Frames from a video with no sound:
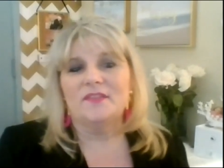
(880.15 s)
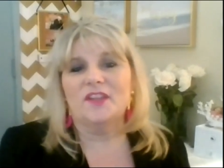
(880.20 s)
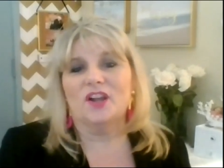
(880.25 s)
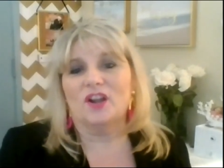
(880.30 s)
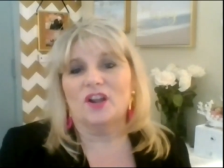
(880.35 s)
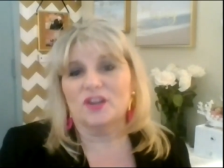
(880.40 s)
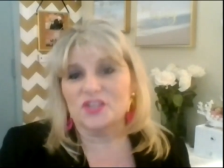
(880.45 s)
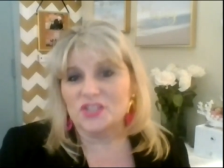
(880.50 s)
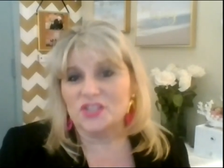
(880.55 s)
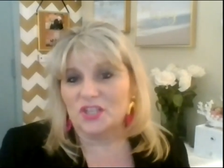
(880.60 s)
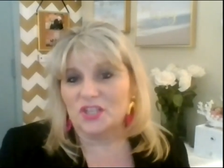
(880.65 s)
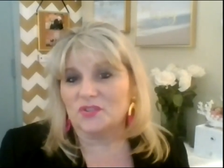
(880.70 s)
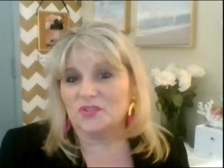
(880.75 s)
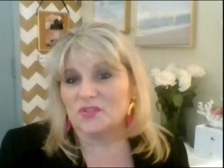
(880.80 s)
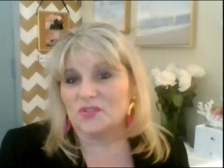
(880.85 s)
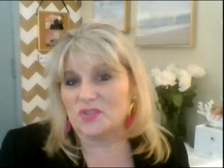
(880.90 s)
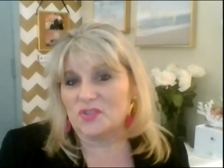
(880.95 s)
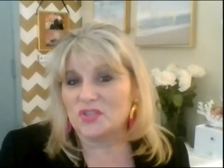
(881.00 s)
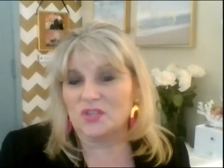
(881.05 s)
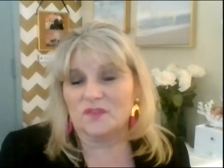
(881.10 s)
there are
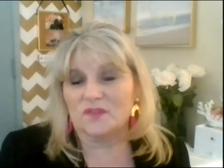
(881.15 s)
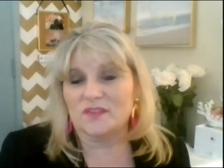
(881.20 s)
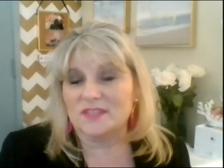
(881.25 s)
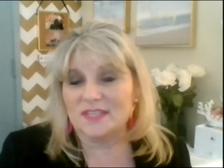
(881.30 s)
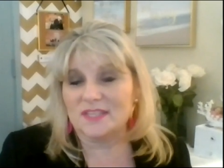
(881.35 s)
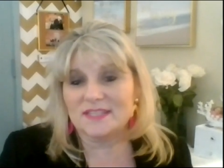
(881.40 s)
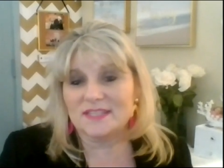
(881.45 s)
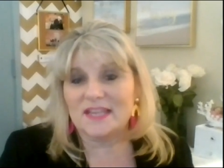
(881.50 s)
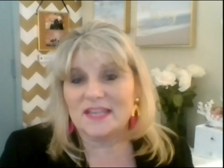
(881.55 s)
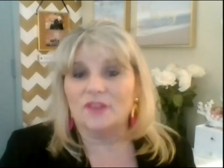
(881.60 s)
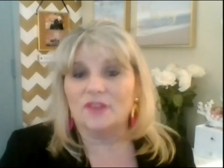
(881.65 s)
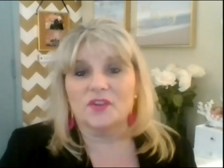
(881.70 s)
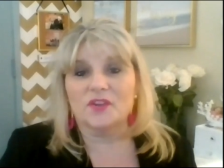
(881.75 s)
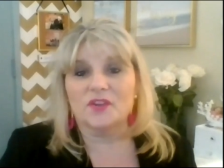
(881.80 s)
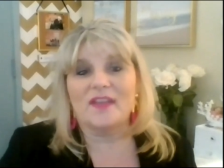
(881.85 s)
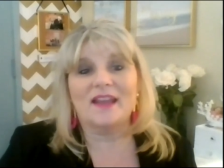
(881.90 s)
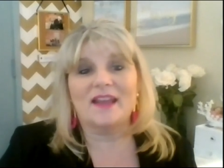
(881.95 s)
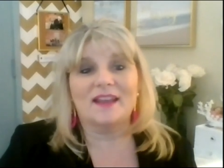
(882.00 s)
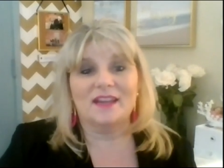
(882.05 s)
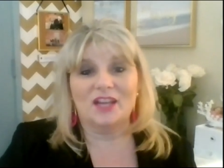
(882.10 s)
shelters and services out
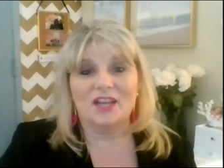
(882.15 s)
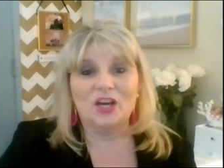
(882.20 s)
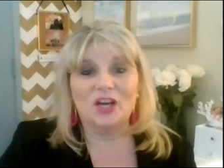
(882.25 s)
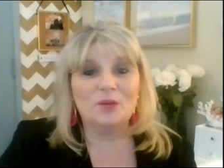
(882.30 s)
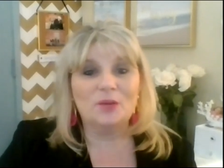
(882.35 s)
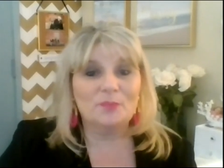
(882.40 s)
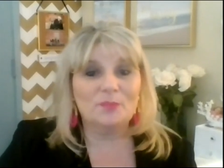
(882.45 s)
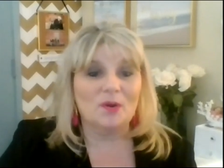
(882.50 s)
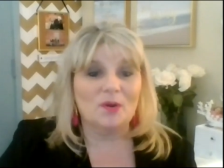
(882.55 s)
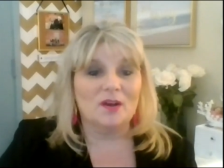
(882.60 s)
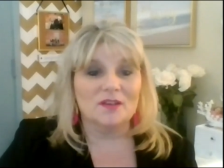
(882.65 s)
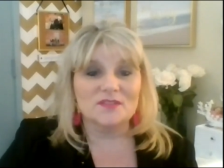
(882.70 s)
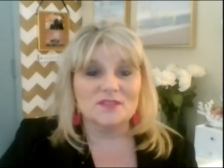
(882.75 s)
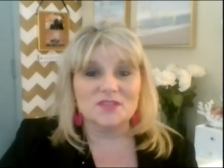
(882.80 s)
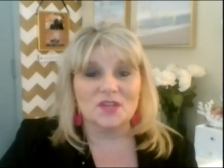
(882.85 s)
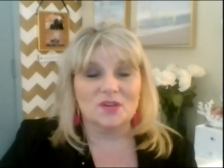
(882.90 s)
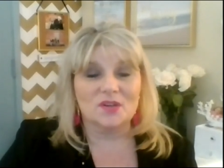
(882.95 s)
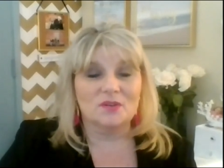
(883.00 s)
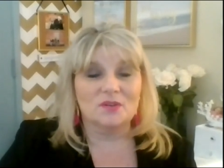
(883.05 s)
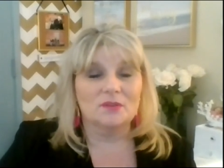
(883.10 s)
there that can help you
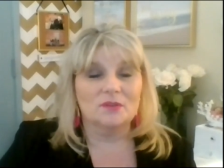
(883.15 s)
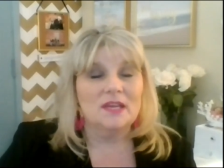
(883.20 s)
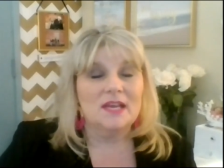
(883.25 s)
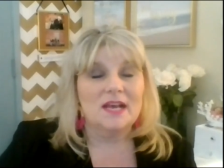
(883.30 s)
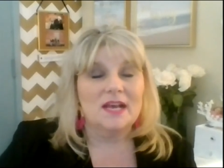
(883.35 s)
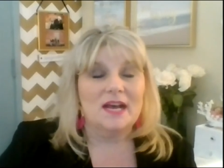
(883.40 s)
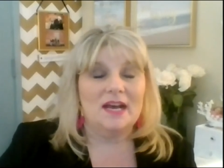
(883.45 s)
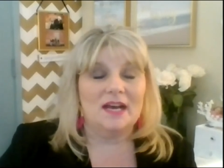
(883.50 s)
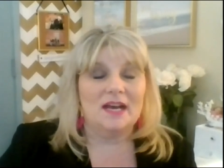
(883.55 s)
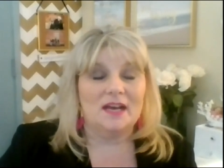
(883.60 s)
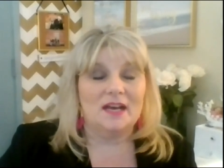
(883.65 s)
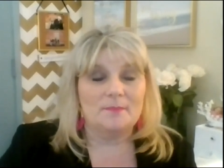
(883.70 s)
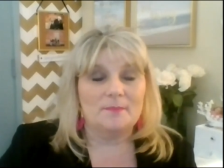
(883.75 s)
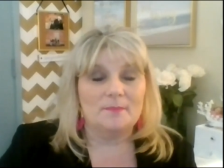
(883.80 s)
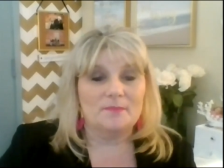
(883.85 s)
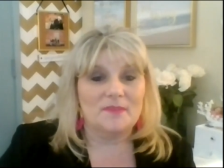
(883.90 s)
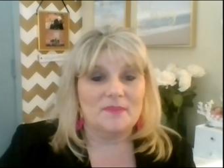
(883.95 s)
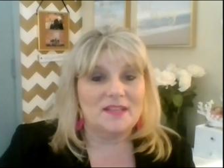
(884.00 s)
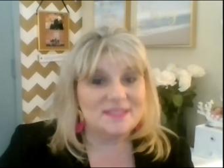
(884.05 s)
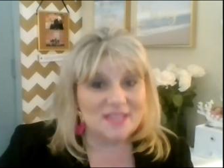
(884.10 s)
also
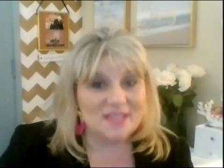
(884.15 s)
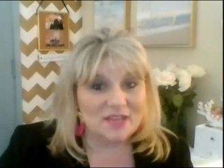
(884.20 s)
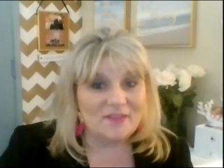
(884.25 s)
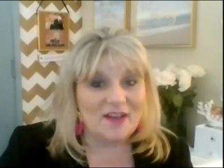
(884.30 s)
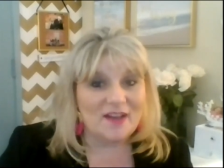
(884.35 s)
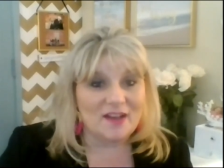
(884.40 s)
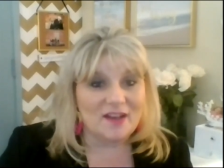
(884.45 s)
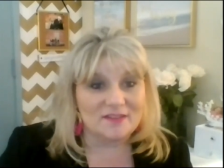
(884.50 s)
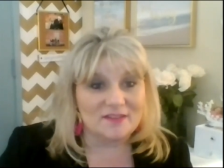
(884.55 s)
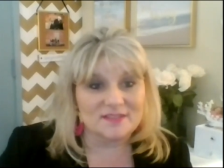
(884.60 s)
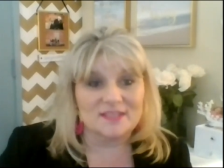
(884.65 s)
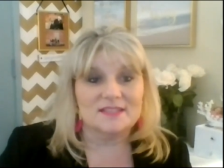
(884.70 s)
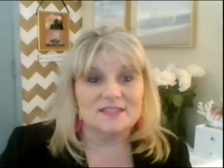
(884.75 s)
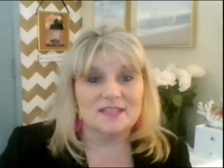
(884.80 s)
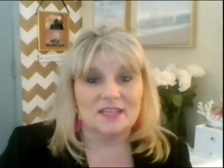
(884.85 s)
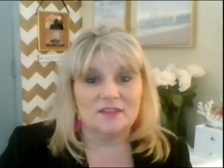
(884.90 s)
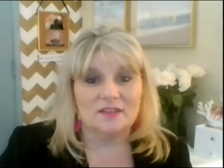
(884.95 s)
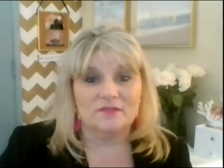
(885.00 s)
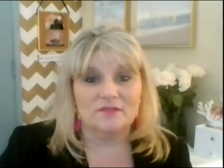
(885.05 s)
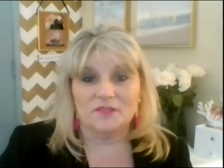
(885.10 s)
um, and safe
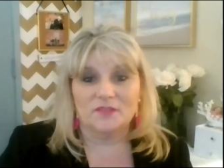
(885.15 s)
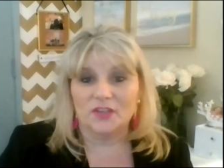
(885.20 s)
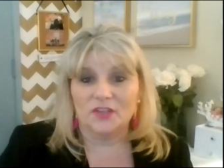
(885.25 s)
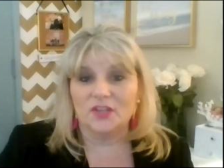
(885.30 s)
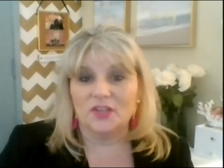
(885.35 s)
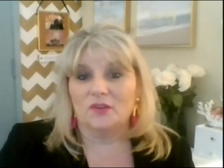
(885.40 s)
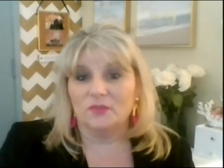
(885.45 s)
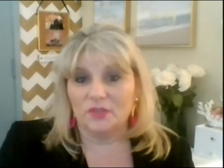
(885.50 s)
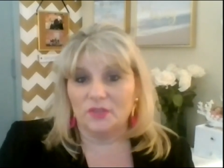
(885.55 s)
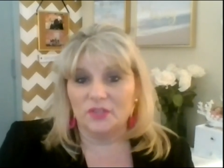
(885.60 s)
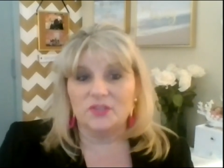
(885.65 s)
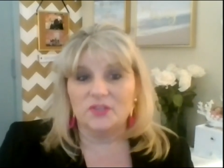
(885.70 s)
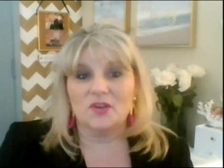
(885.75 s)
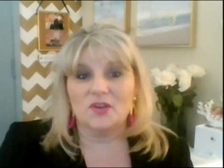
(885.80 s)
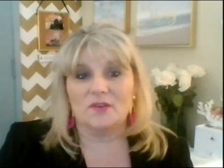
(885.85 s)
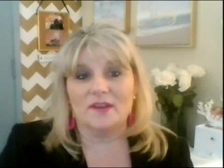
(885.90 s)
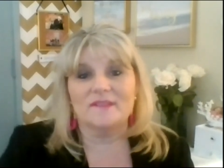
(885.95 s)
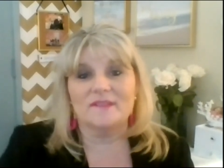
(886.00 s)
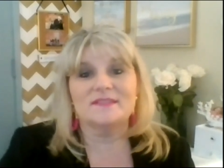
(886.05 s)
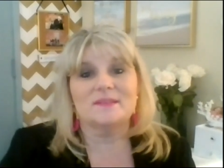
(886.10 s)
houses if you know you
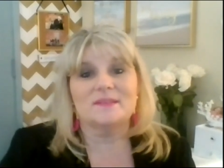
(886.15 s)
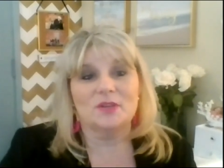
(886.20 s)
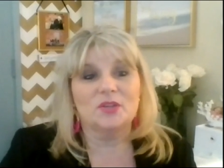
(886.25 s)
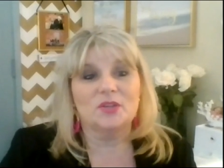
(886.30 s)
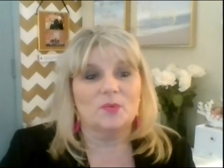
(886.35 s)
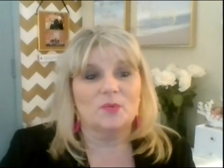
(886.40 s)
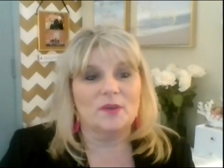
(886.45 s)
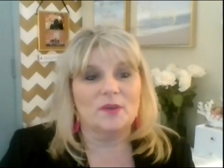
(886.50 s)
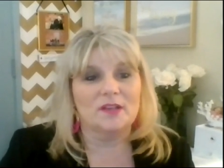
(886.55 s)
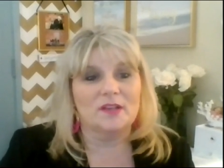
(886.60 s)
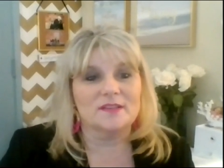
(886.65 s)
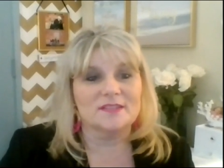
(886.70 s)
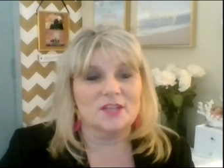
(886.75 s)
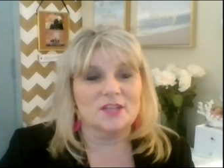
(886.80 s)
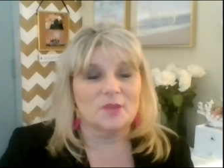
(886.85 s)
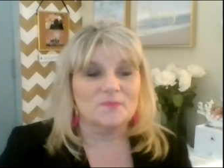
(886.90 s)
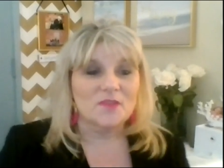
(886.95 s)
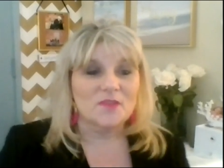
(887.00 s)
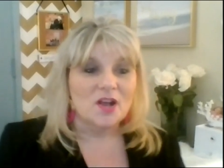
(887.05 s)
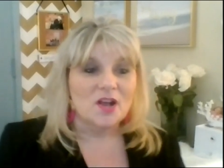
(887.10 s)
don't have somebody who will
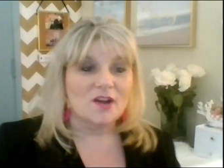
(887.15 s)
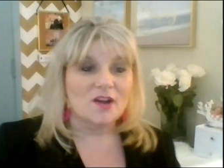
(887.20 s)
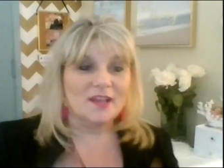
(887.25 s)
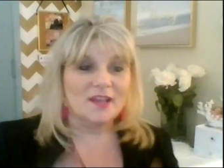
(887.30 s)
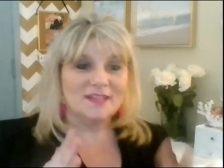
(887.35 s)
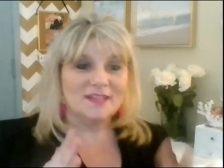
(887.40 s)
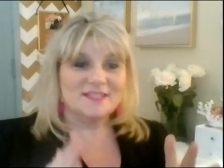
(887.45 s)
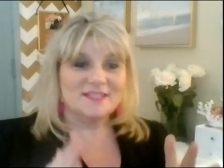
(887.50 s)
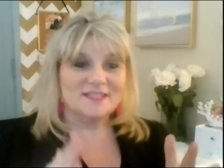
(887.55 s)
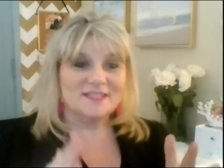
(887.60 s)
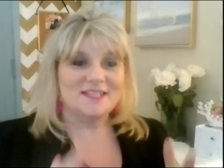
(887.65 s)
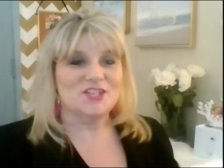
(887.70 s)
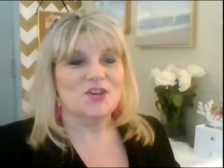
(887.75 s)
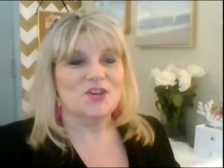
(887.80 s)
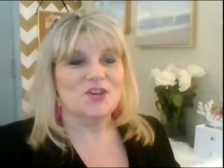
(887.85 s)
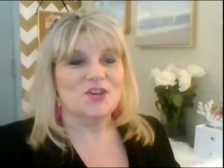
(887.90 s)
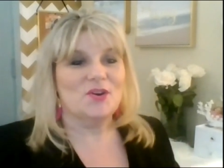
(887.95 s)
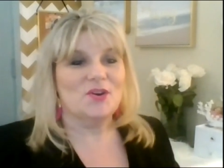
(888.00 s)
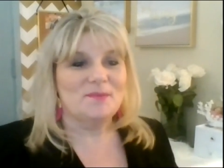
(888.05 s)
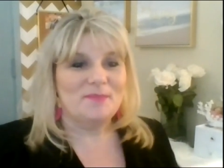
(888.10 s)
so okay tanisha
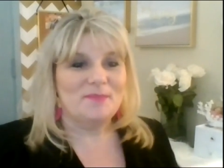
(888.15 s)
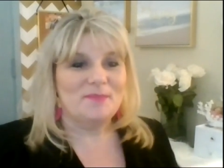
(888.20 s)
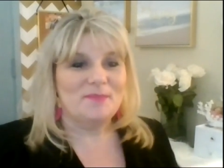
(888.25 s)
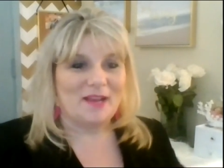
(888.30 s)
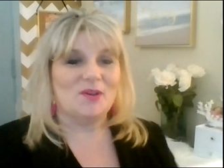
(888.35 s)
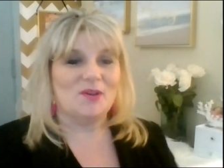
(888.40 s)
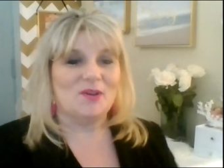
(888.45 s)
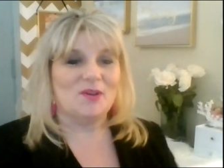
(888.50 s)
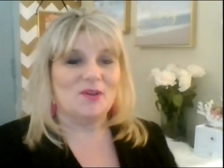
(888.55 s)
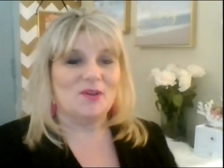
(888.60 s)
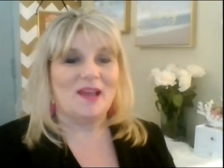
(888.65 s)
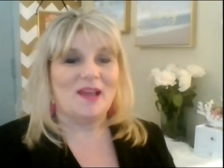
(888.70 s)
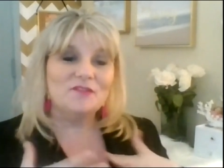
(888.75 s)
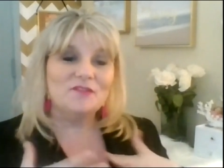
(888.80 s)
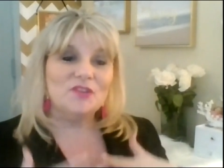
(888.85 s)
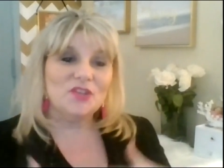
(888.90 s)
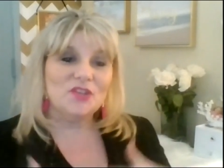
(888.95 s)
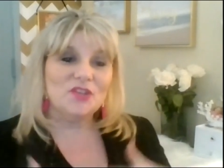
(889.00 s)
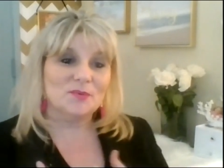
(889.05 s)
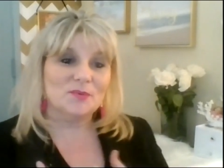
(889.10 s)
going back to you i
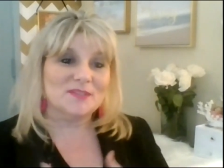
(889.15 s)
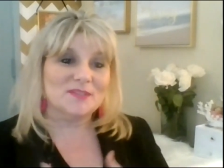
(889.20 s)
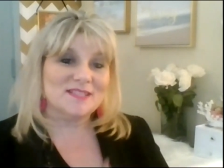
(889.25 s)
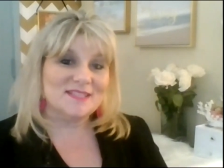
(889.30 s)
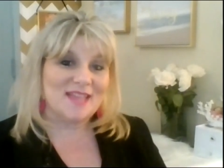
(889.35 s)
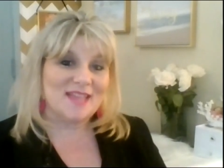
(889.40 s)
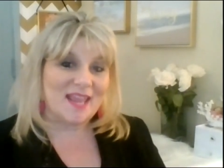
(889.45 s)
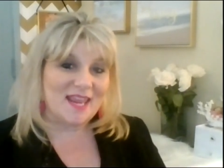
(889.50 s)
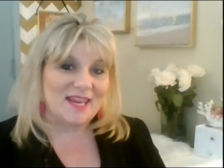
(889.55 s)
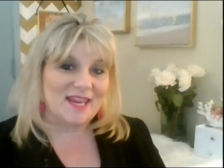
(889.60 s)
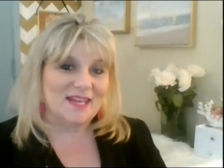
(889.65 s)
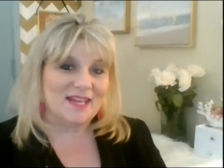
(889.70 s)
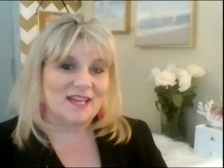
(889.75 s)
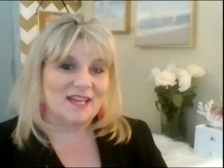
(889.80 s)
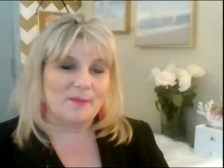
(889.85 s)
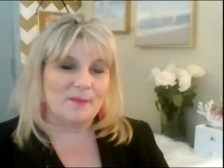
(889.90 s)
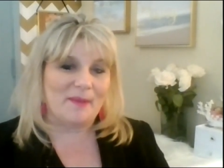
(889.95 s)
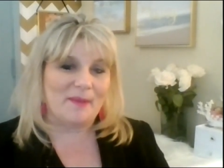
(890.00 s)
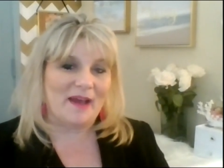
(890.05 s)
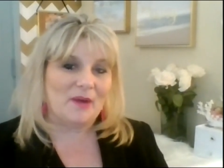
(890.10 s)
love what you were
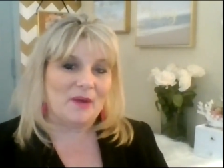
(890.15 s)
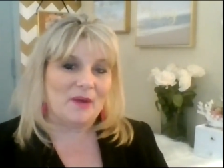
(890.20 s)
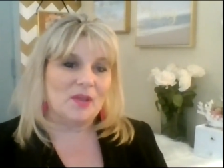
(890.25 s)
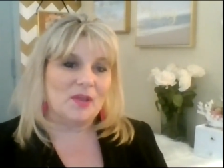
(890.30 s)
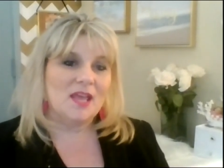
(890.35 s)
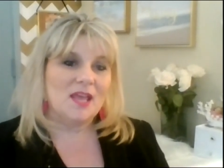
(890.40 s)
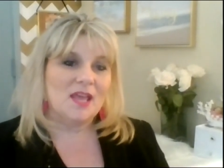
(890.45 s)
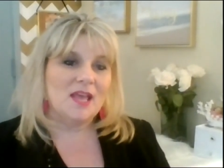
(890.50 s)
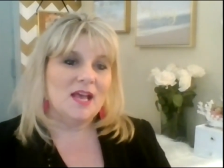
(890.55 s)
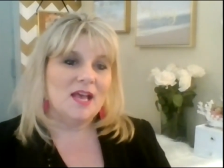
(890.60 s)
saying about